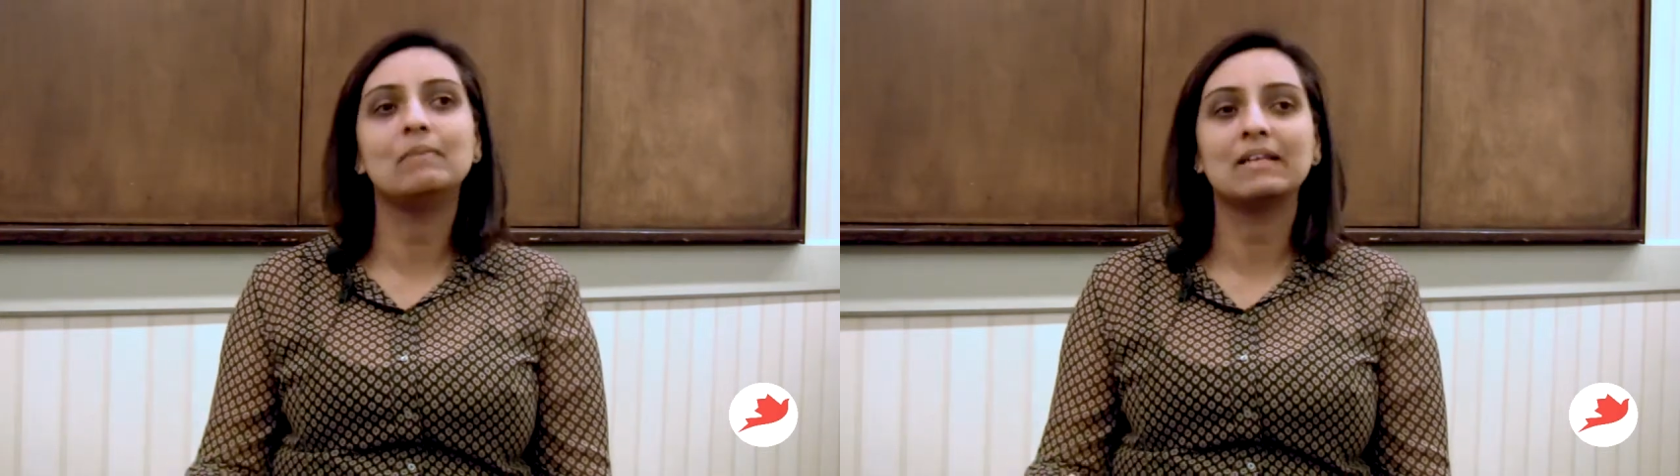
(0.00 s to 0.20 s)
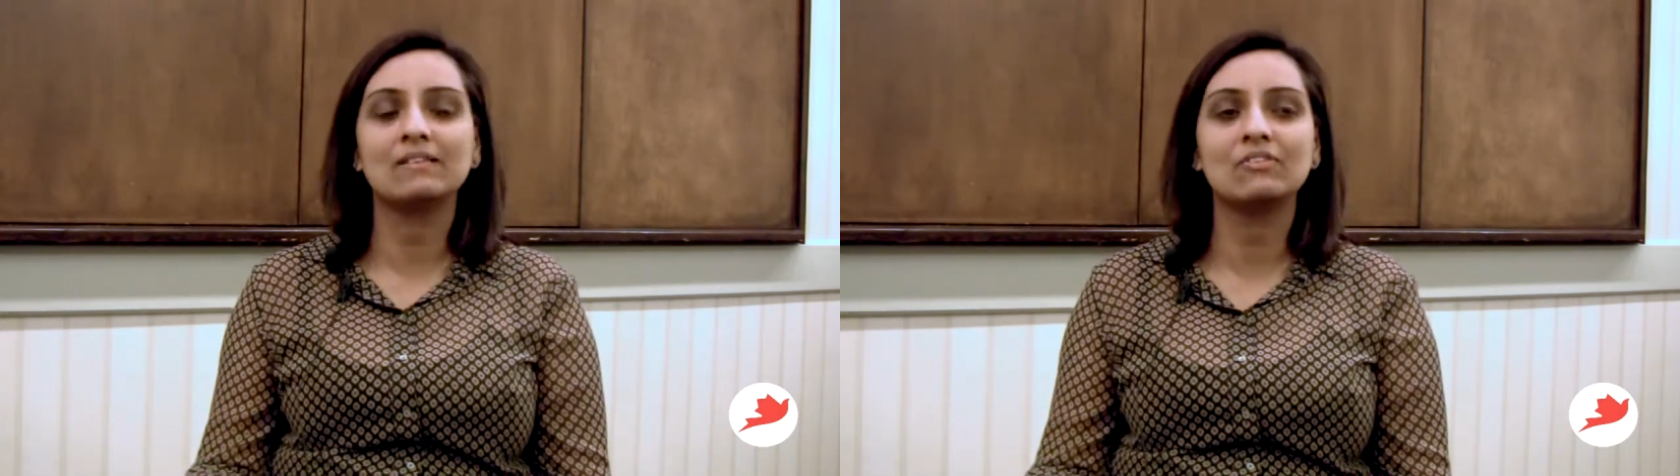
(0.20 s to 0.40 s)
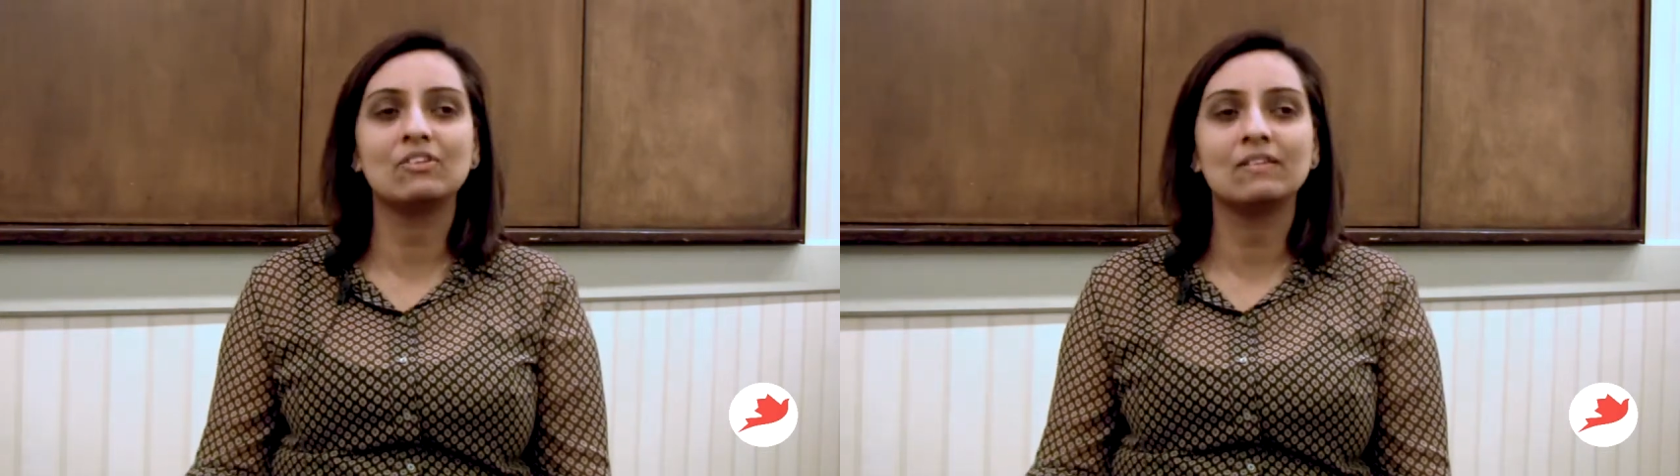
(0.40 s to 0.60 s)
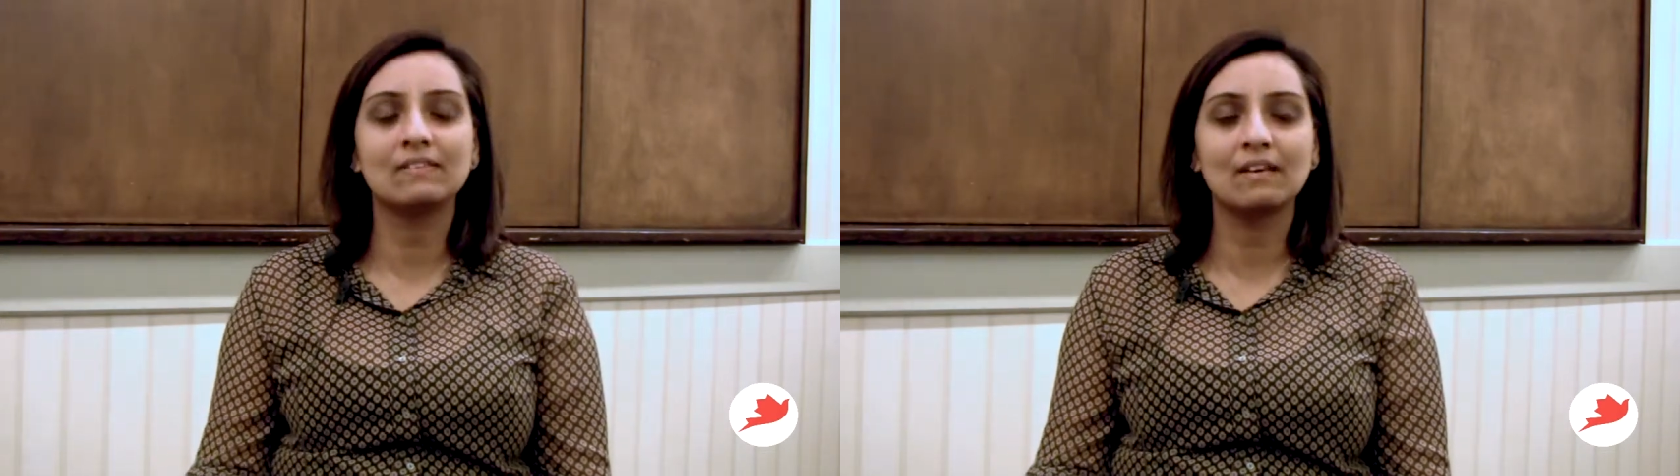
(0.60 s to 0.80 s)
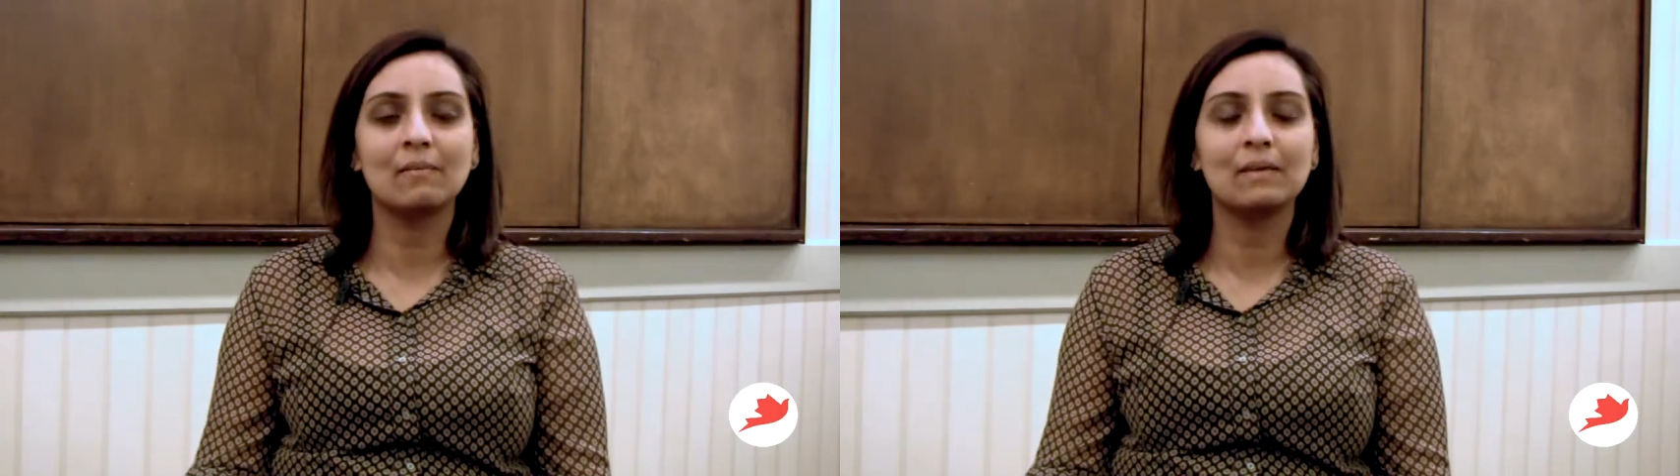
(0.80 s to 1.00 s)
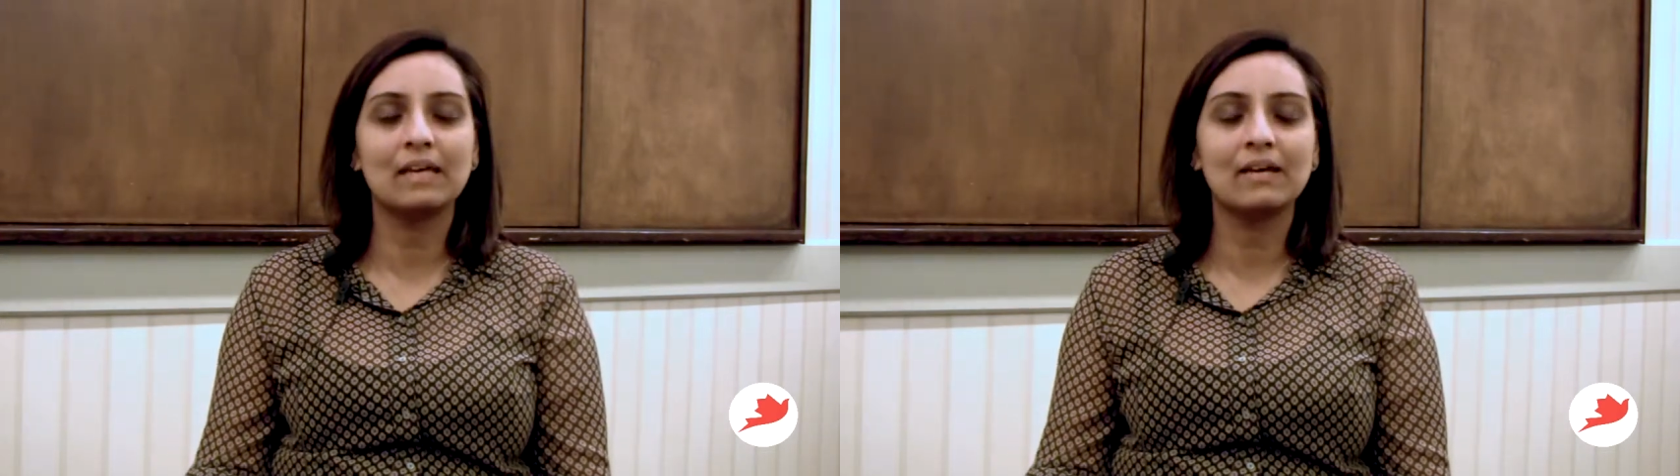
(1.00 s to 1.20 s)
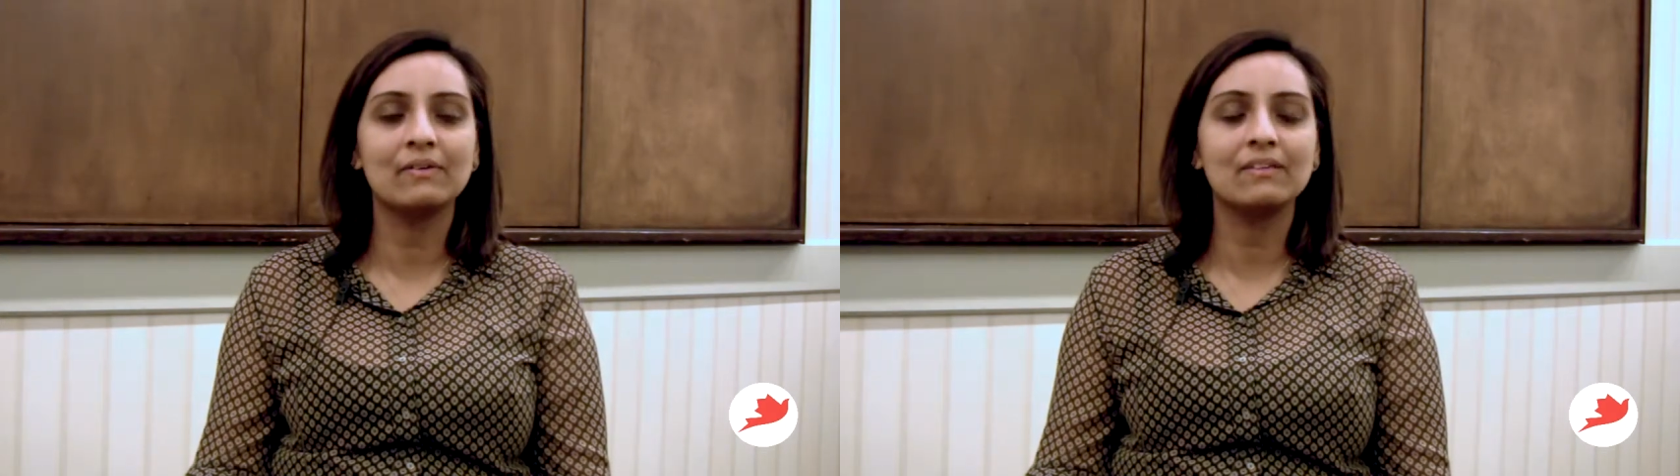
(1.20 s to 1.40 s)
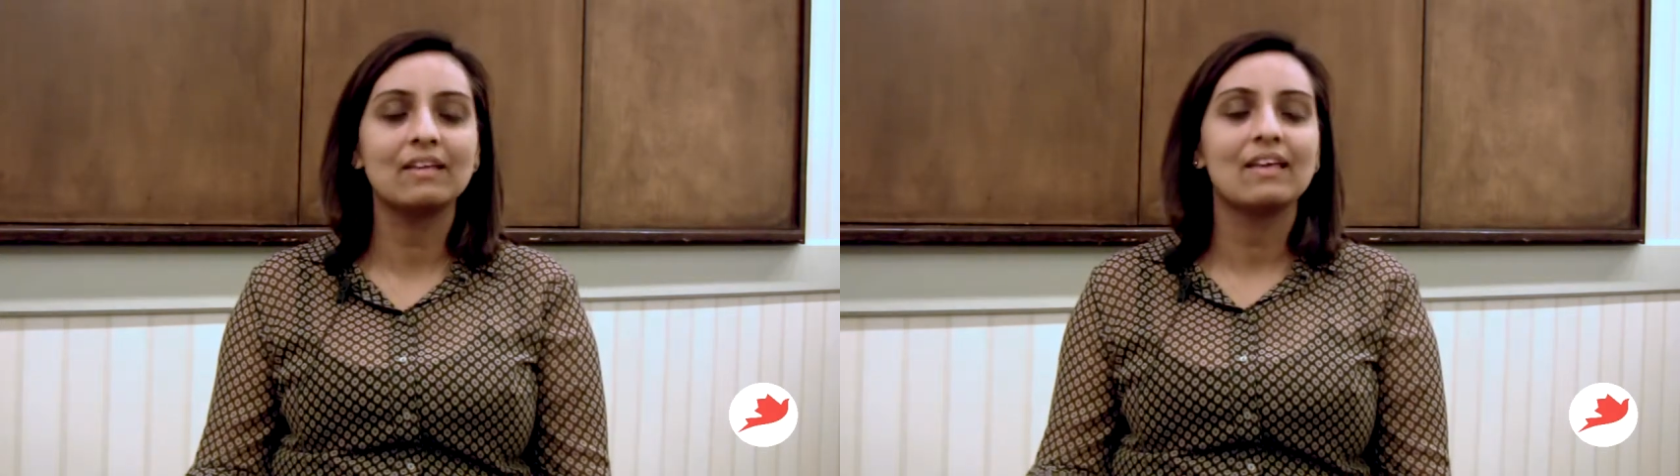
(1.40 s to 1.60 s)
messages coming out,